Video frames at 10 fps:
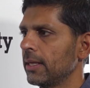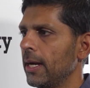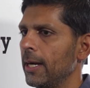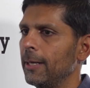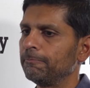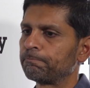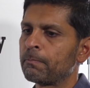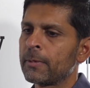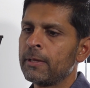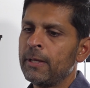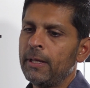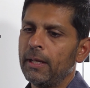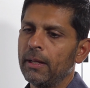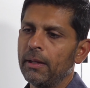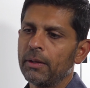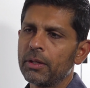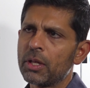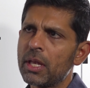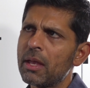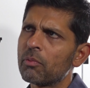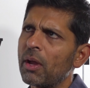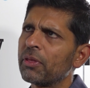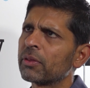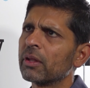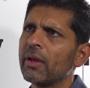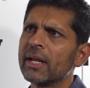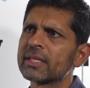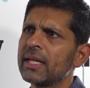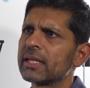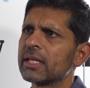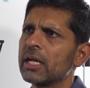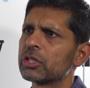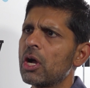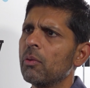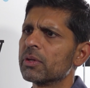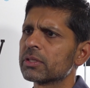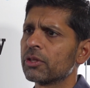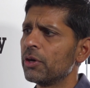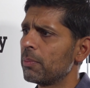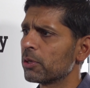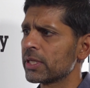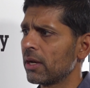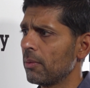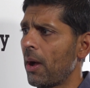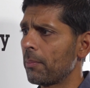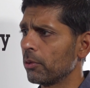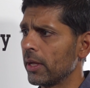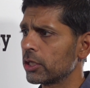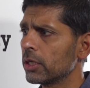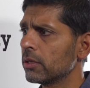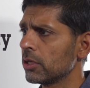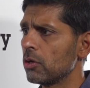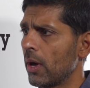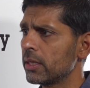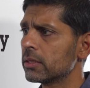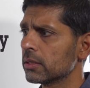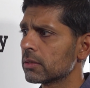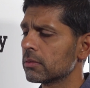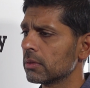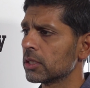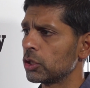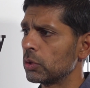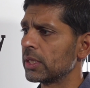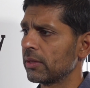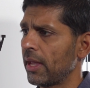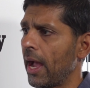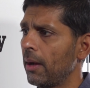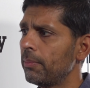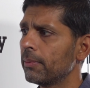I think the latest stats I saw was 30% of the population in the US is using the app,